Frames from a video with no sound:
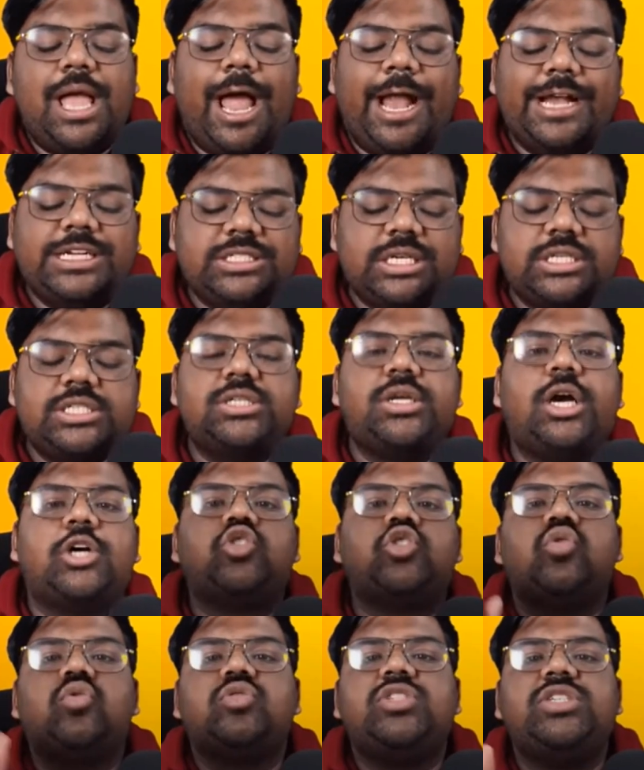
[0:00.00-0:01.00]
and just
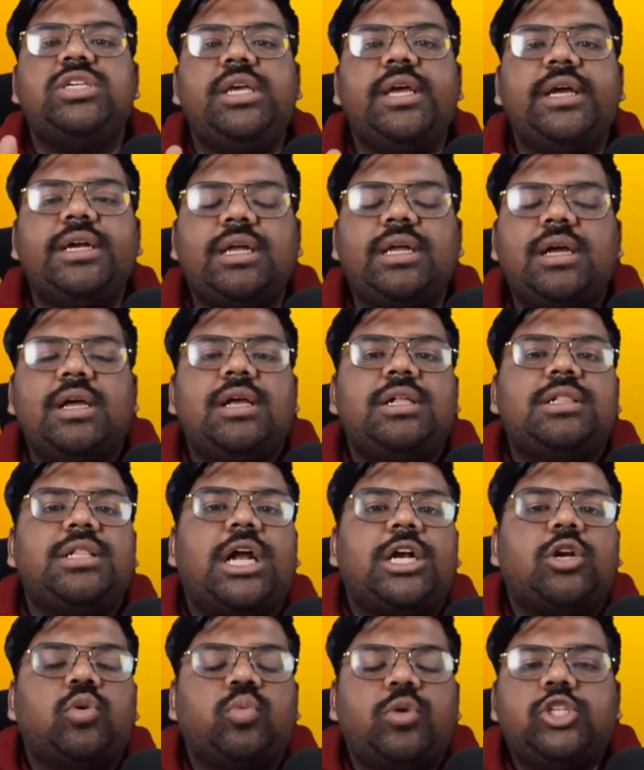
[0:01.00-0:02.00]
associate
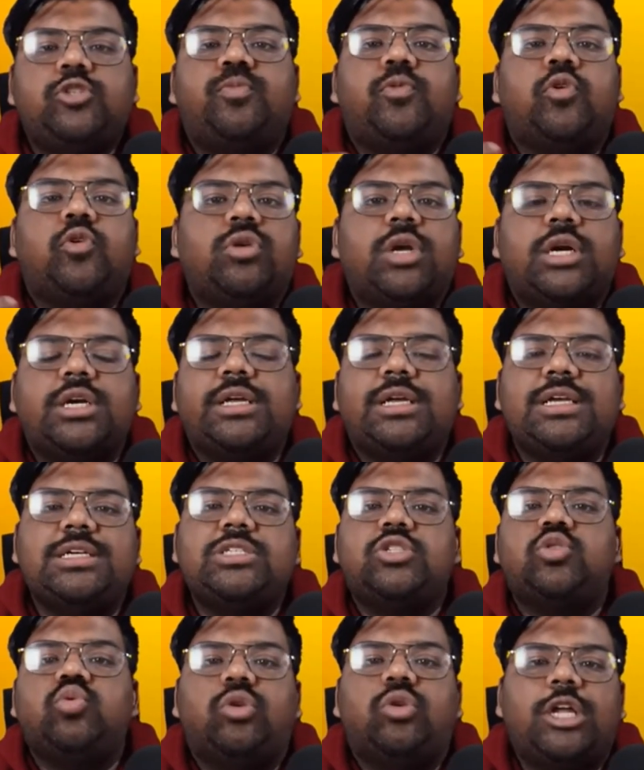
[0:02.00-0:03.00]
that which product is
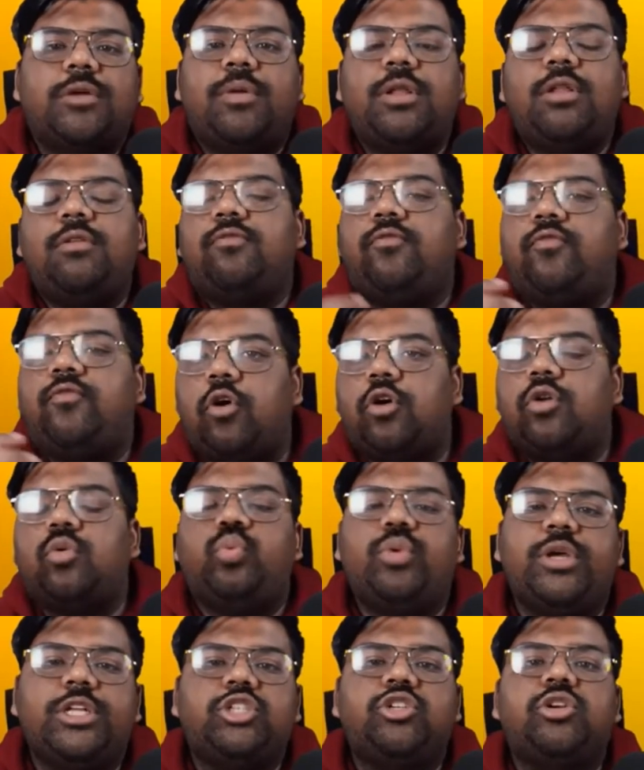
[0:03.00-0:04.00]
suitable for
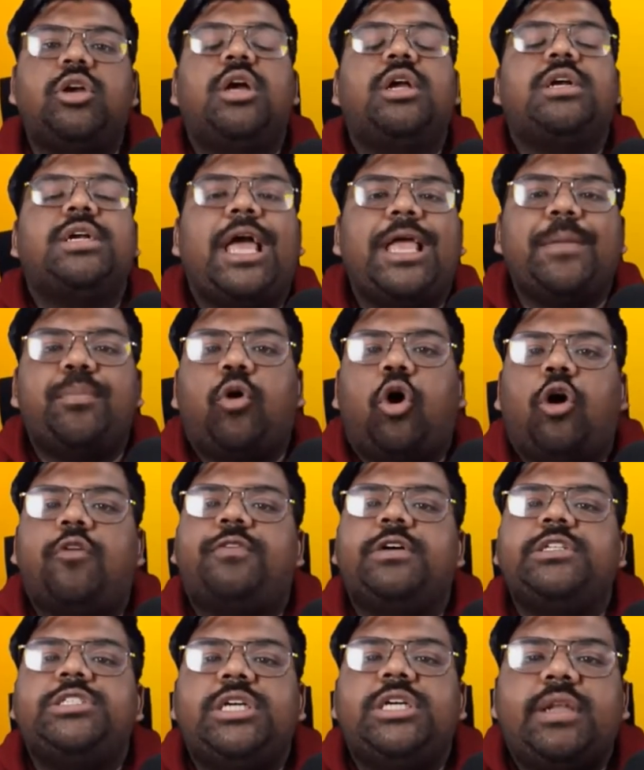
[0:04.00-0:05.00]
which type of
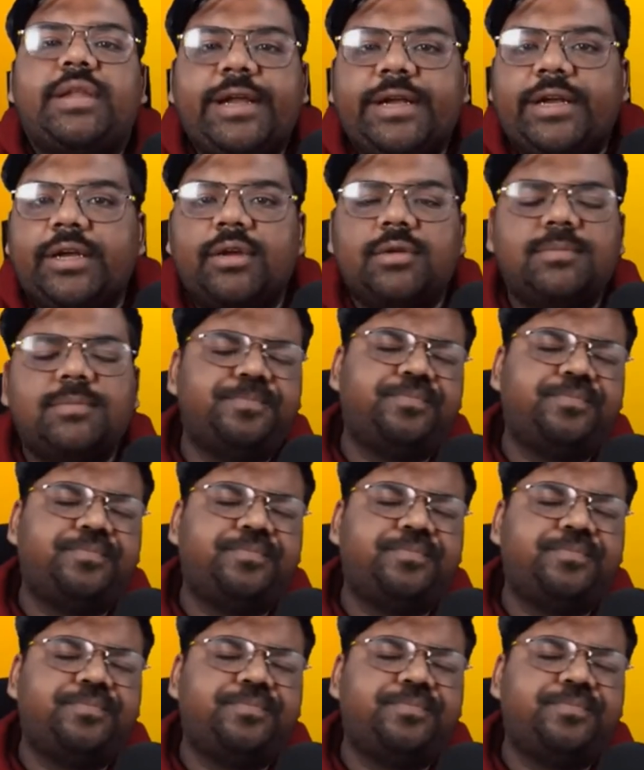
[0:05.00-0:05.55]
a generator.